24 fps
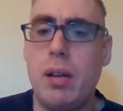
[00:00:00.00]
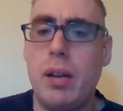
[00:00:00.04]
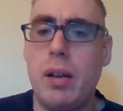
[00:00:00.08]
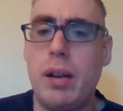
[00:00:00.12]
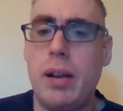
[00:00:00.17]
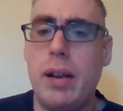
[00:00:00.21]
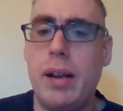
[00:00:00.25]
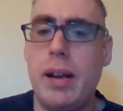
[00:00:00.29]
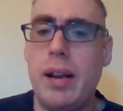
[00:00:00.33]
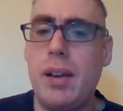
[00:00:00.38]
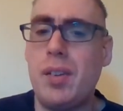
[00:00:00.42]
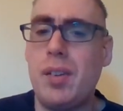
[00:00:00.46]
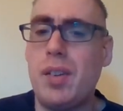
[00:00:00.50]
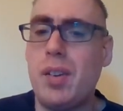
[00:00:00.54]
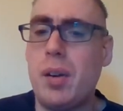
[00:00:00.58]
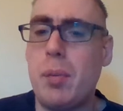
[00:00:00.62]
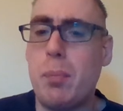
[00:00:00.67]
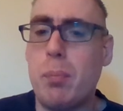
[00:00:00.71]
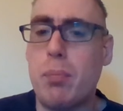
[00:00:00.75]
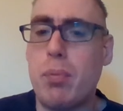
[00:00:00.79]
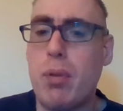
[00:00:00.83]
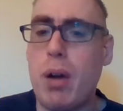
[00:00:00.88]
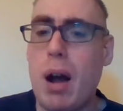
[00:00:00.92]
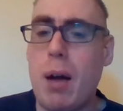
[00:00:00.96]
Isn't
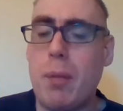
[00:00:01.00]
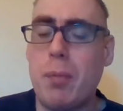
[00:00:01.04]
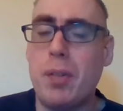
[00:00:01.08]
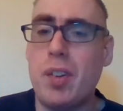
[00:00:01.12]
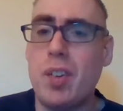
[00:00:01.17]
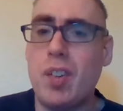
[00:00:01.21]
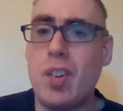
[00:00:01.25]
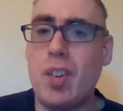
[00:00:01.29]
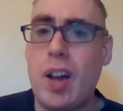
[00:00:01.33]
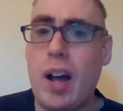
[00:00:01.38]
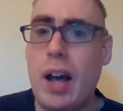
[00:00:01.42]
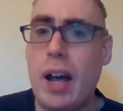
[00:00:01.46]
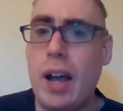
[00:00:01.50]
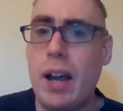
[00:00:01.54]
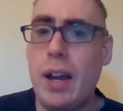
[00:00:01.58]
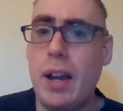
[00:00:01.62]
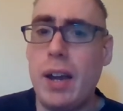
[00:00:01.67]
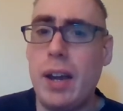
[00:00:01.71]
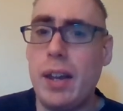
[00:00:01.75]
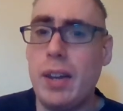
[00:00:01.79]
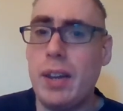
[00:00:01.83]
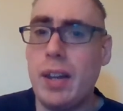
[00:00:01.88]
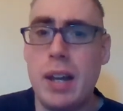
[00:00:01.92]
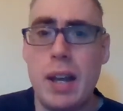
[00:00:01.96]
prophesying
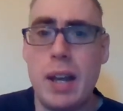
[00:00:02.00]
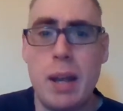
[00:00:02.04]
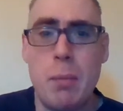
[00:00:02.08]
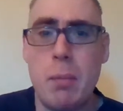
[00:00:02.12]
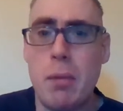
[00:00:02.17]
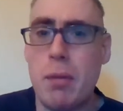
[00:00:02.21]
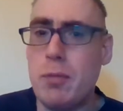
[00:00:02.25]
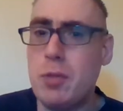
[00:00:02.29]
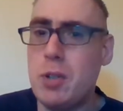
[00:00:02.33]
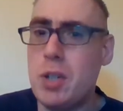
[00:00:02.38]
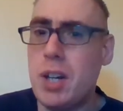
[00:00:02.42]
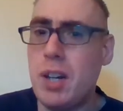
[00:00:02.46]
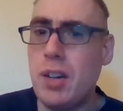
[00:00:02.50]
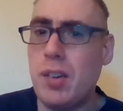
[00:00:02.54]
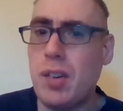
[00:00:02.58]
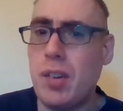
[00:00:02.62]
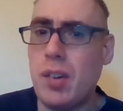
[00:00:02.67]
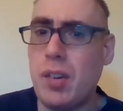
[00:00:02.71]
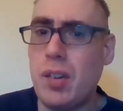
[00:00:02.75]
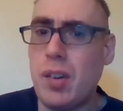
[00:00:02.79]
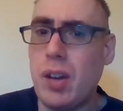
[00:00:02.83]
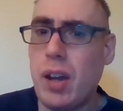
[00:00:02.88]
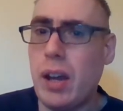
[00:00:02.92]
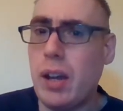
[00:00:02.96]
in the name of
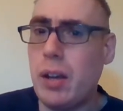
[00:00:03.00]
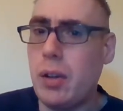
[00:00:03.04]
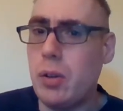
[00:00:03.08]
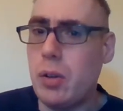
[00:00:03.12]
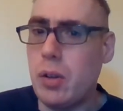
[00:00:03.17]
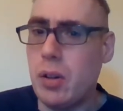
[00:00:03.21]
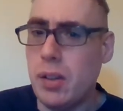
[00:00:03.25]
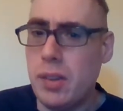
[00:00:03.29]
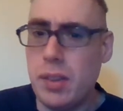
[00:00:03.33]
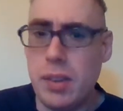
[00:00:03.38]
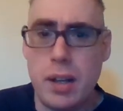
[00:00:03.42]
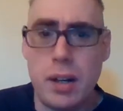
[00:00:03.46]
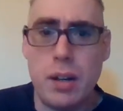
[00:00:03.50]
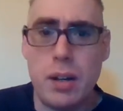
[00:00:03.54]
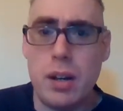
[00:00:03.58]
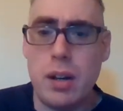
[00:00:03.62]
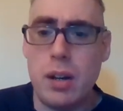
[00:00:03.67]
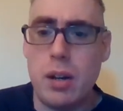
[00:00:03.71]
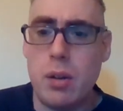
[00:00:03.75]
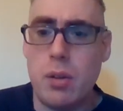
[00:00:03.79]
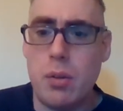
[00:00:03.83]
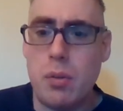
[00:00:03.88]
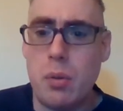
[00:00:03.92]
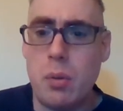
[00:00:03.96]
Jesus a good thing to
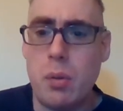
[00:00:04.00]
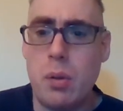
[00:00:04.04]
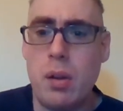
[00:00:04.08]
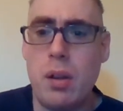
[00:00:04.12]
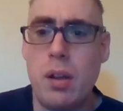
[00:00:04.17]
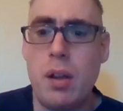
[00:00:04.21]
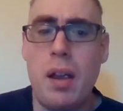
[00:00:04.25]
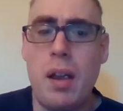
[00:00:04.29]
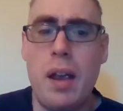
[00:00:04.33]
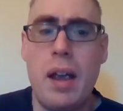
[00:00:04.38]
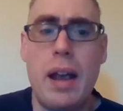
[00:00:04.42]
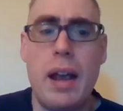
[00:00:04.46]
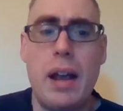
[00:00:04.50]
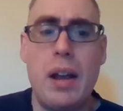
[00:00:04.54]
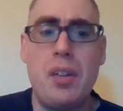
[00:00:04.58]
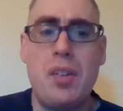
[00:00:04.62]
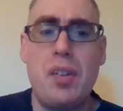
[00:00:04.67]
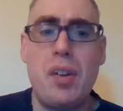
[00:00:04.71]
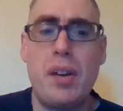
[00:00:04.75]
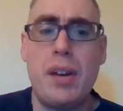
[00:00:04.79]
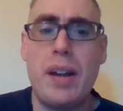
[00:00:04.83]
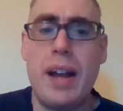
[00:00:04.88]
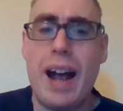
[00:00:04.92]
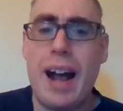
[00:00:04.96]
do?
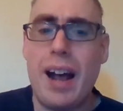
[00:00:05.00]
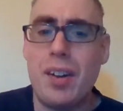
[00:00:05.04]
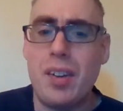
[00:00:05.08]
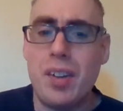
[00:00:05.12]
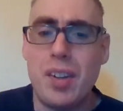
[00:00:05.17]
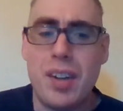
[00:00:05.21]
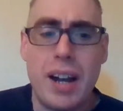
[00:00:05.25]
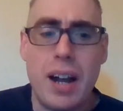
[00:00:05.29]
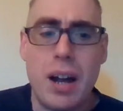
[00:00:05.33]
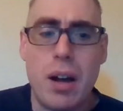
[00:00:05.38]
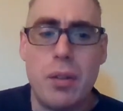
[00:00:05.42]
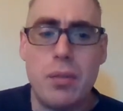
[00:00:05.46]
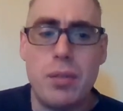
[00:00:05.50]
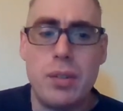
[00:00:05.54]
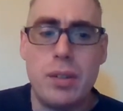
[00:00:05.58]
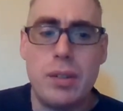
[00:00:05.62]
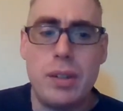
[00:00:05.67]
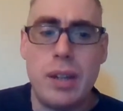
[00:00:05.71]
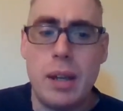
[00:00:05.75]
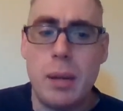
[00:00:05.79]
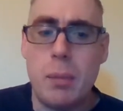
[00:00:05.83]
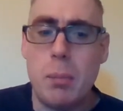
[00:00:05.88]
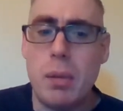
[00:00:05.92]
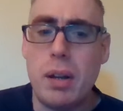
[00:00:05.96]
Isn't casting out
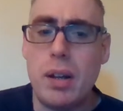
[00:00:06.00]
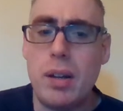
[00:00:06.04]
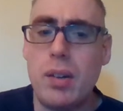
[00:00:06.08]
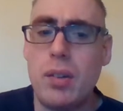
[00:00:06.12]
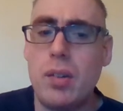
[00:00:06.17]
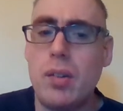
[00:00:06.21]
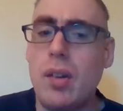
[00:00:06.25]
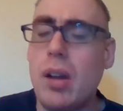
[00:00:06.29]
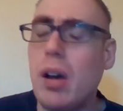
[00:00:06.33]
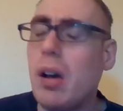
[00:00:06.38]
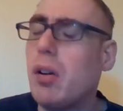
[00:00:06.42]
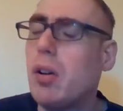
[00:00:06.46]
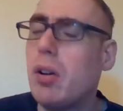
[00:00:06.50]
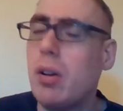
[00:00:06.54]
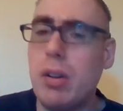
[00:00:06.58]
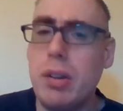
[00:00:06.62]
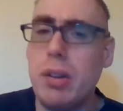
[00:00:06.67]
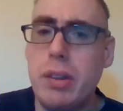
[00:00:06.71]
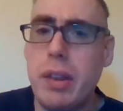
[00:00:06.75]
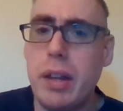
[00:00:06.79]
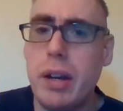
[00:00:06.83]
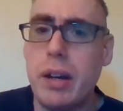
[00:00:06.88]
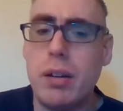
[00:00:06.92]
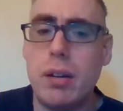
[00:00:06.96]
demons a good
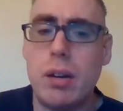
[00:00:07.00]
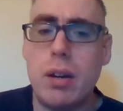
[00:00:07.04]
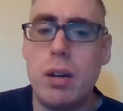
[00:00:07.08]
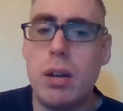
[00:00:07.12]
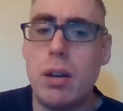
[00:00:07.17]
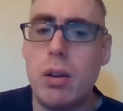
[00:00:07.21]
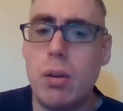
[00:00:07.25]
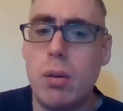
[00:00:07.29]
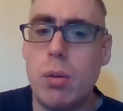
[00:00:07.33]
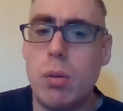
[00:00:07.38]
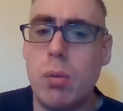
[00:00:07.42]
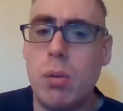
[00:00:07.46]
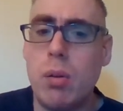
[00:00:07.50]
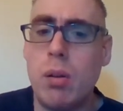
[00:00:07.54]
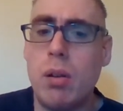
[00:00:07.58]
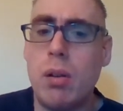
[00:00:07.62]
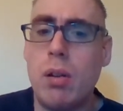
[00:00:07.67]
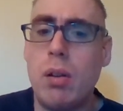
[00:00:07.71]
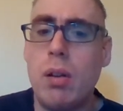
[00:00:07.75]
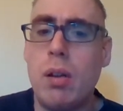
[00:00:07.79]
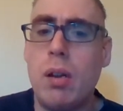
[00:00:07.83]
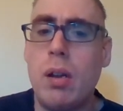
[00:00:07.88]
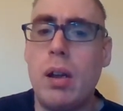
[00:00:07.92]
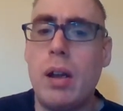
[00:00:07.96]
thing to do?
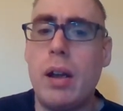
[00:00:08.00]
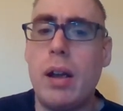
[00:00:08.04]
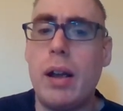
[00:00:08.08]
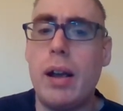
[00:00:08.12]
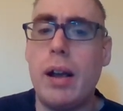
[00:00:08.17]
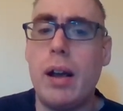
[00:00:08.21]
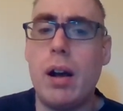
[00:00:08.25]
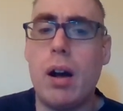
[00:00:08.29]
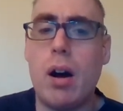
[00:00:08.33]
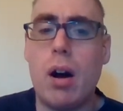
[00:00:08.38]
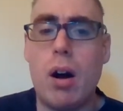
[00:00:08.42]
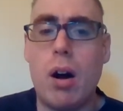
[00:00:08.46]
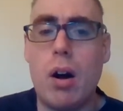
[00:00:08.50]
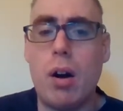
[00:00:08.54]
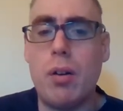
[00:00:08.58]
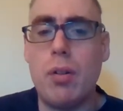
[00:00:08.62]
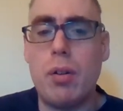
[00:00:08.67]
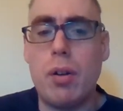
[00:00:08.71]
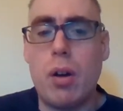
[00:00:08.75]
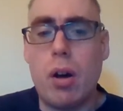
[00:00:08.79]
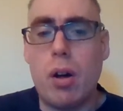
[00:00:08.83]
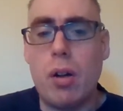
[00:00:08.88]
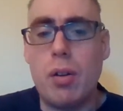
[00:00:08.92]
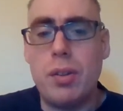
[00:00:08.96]
Aren't
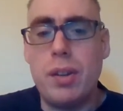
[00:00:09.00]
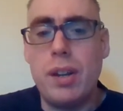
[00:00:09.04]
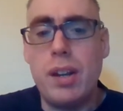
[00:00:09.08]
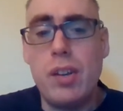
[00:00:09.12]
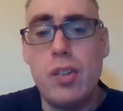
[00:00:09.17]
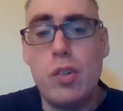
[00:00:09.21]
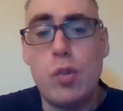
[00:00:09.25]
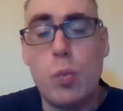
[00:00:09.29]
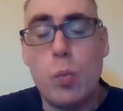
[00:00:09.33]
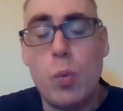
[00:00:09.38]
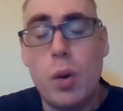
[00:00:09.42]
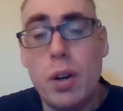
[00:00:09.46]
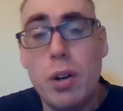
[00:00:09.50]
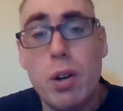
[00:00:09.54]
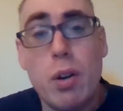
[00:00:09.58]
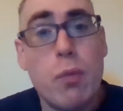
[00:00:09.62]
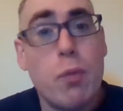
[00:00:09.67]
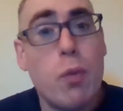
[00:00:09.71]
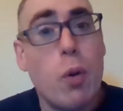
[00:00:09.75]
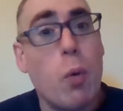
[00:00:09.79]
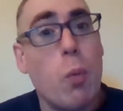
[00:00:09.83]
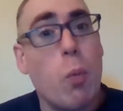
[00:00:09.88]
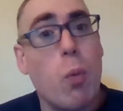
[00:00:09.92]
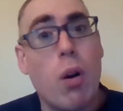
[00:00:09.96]
all these
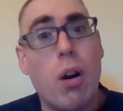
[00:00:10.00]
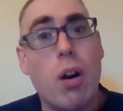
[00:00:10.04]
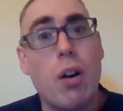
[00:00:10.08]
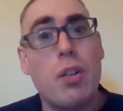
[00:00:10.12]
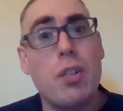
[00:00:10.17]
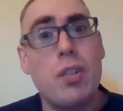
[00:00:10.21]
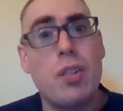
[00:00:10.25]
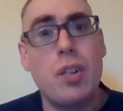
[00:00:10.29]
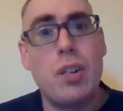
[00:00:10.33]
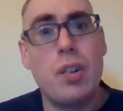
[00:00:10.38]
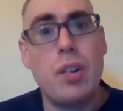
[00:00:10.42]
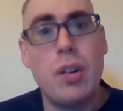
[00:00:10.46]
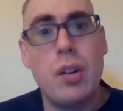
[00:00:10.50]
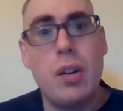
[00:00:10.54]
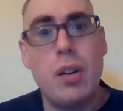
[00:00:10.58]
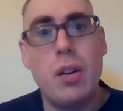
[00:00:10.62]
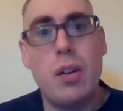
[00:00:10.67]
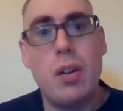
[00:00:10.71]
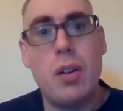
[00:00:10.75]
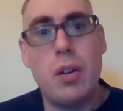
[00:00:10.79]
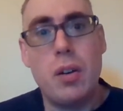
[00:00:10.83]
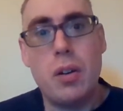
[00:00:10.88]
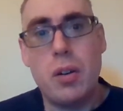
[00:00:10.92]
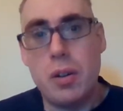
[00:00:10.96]
wonderful works
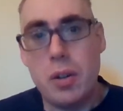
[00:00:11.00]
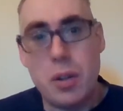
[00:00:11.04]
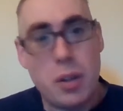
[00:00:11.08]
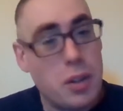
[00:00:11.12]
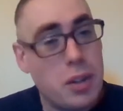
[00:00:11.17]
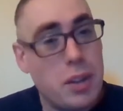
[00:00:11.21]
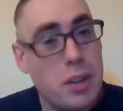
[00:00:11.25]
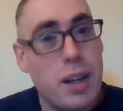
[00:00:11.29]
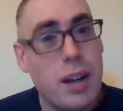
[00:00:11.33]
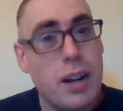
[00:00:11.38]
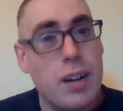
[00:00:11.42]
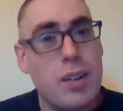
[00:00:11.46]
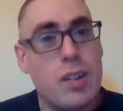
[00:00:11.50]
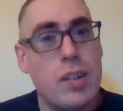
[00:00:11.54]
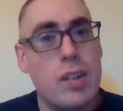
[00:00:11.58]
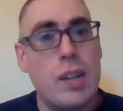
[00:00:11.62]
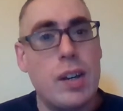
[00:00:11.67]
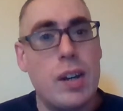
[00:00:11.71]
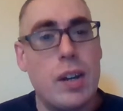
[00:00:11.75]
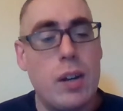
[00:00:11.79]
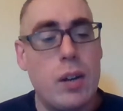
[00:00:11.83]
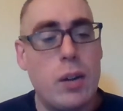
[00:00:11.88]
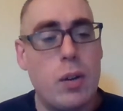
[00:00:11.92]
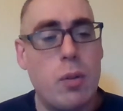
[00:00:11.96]
good things to
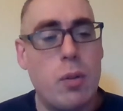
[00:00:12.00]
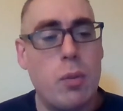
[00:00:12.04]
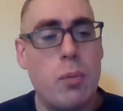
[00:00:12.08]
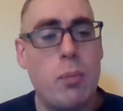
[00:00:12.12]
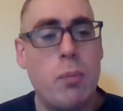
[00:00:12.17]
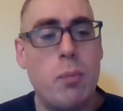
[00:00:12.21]
do?